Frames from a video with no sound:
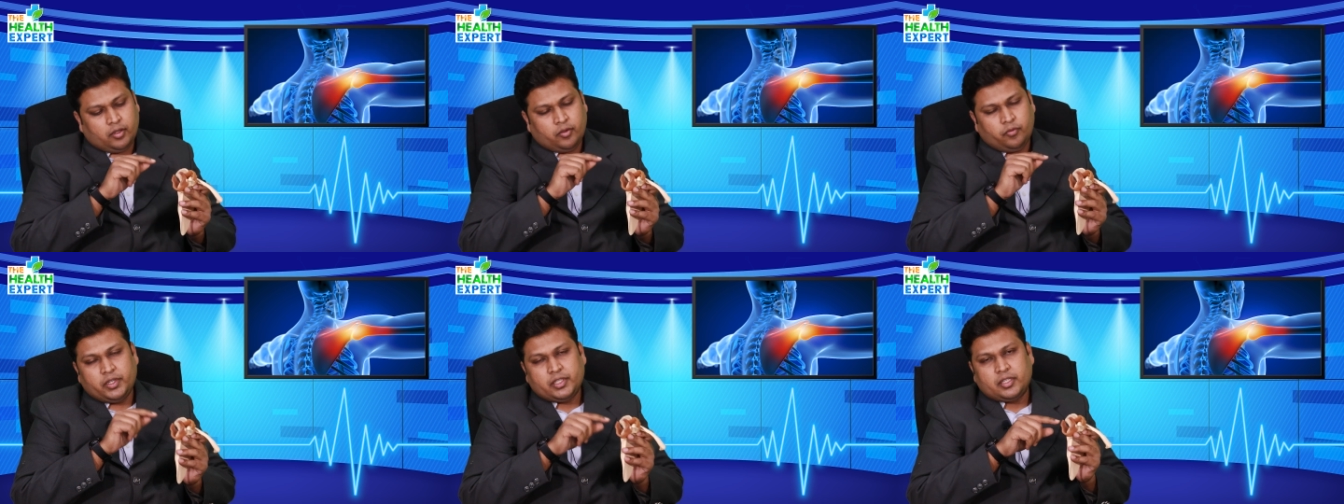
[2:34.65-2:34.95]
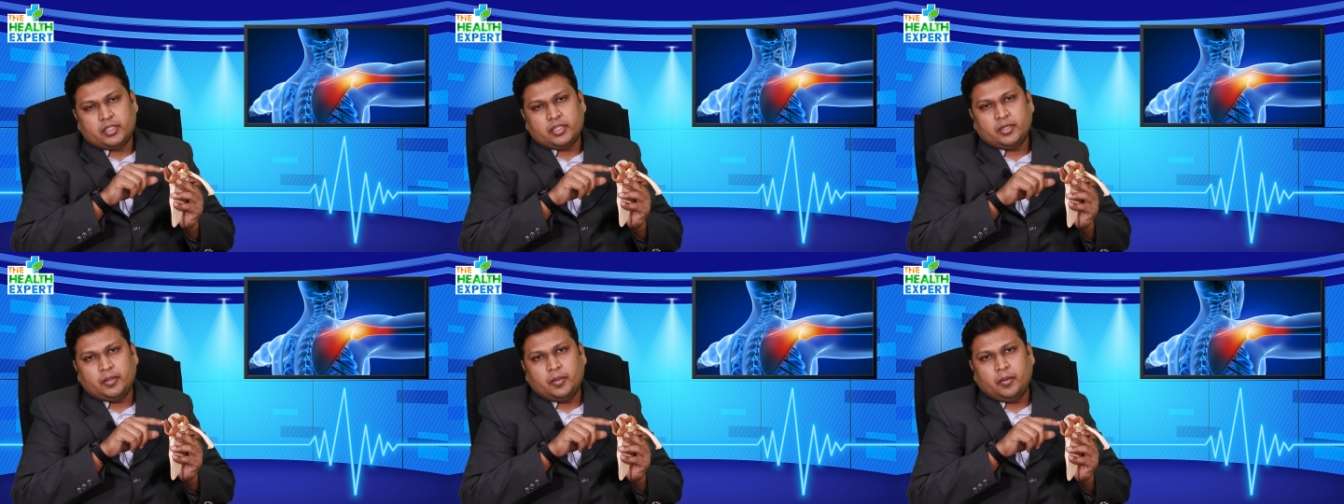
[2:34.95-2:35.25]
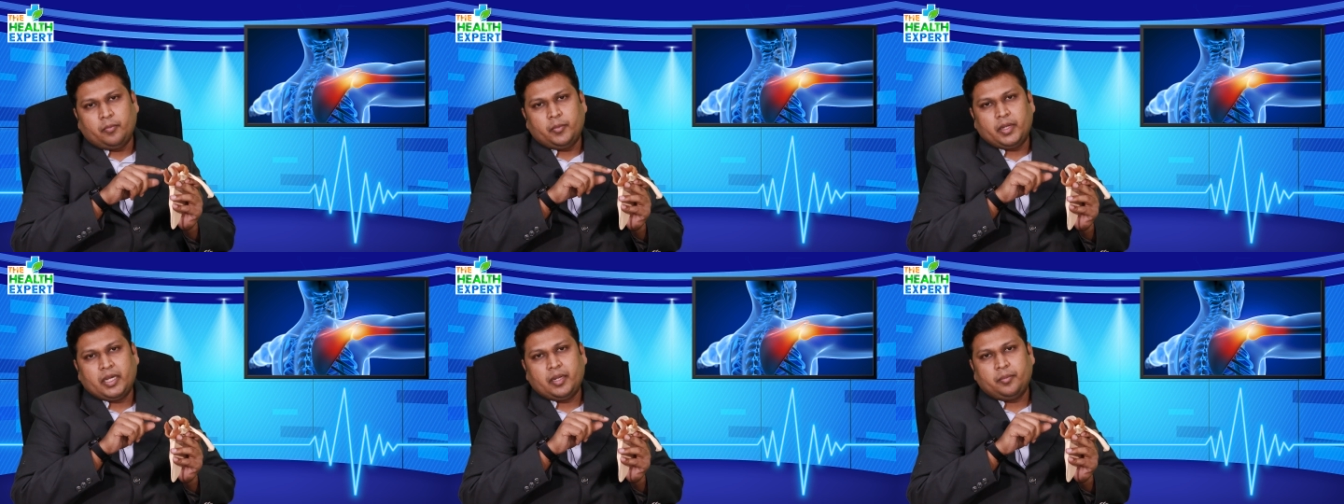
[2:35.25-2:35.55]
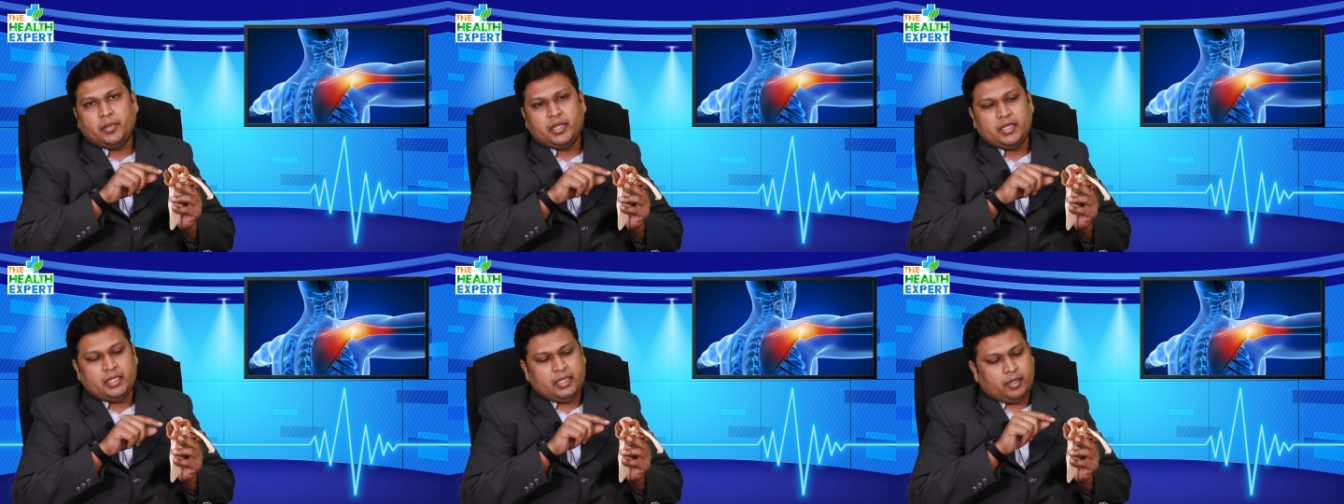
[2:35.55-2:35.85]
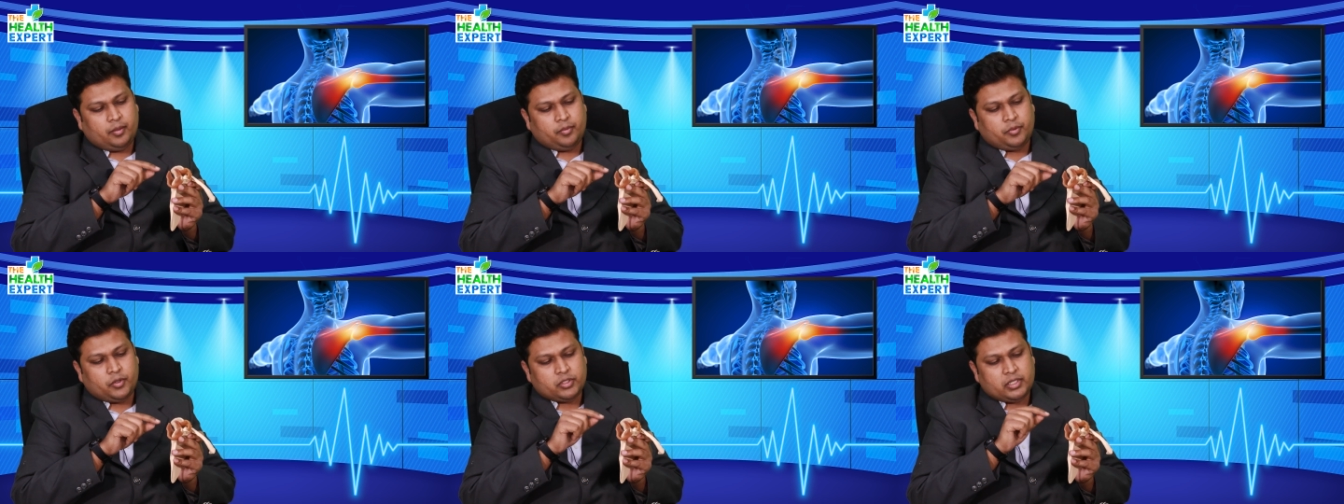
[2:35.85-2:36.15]
with
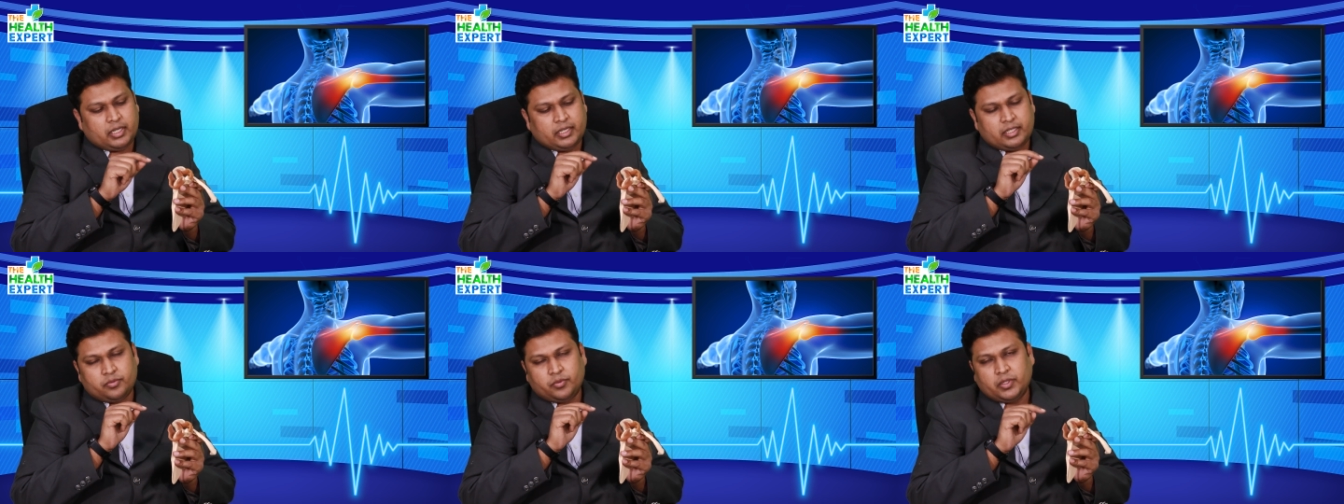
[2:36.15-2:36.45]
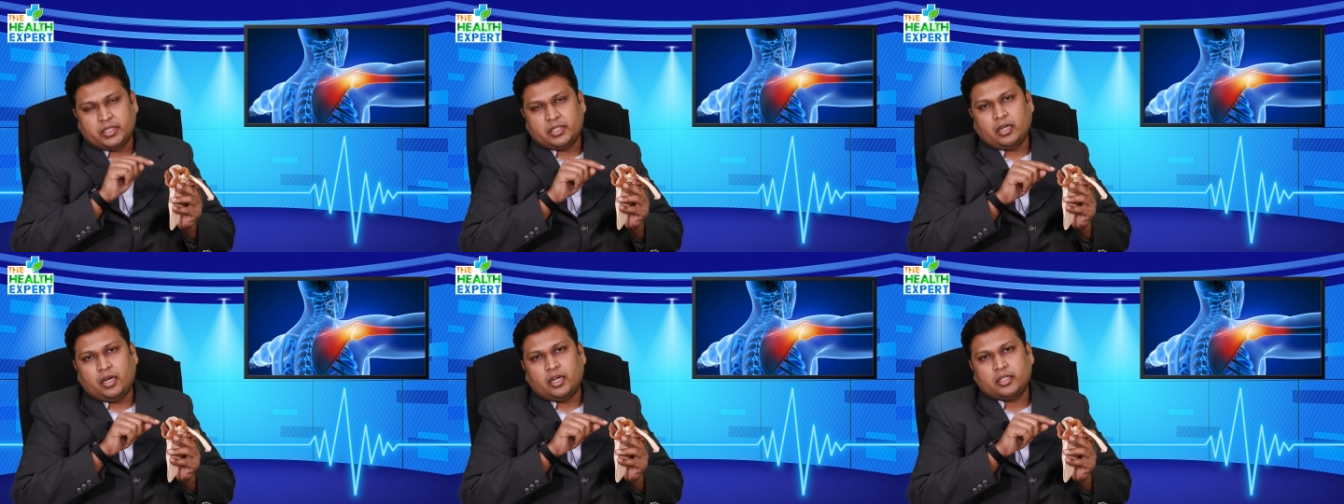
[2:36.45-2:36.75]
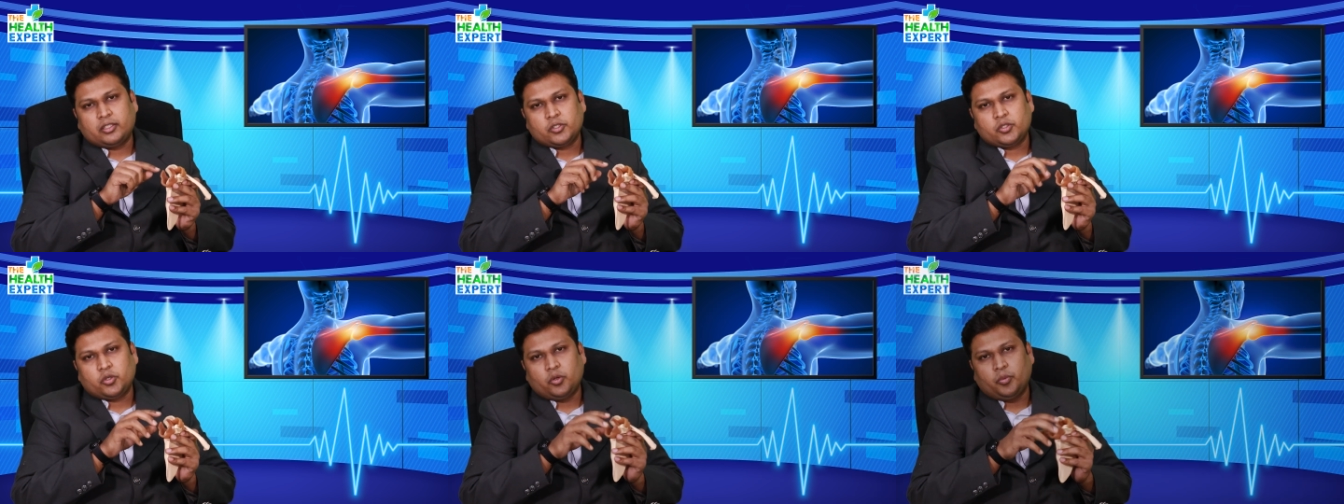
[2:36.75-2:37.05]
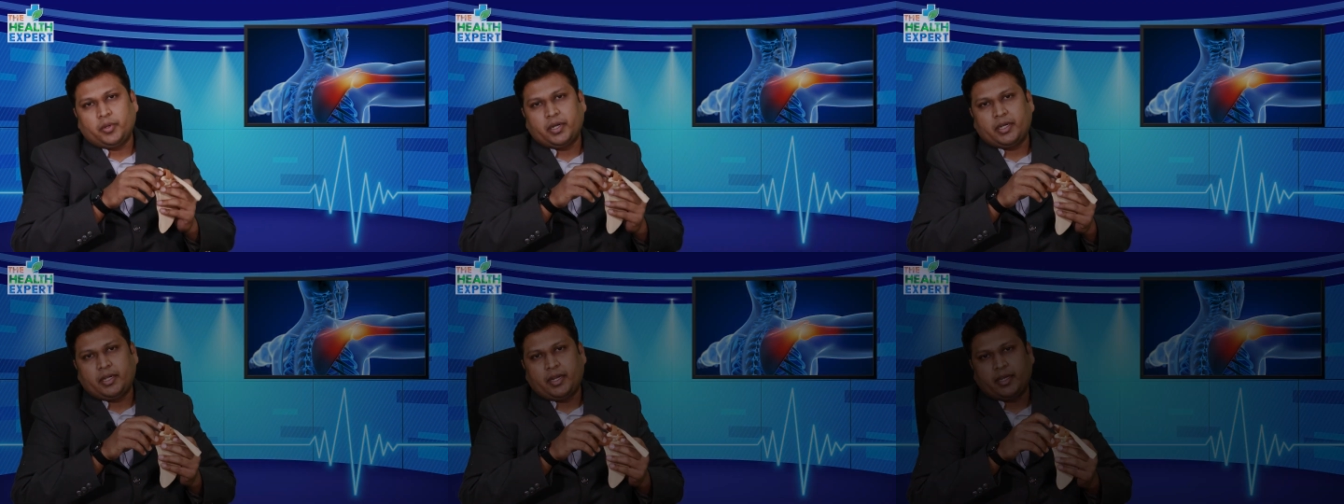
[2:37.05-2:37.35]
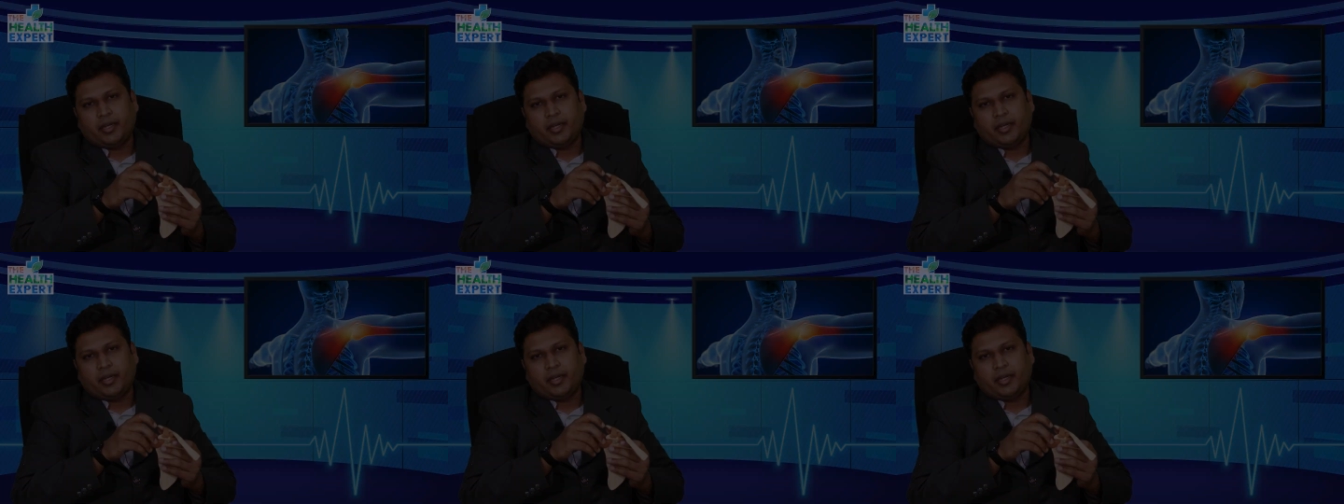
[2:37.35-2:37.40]
minimally approach that is with arthroscopic